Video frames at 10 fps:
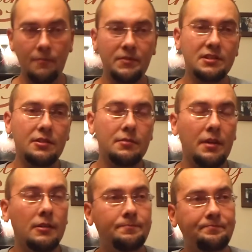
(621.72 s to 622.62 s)
Excuse me.
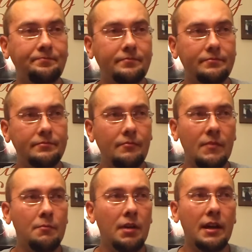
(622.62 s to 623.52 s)

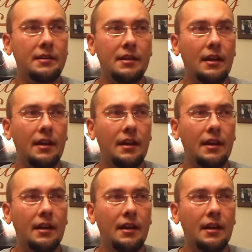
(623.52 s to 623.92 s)
But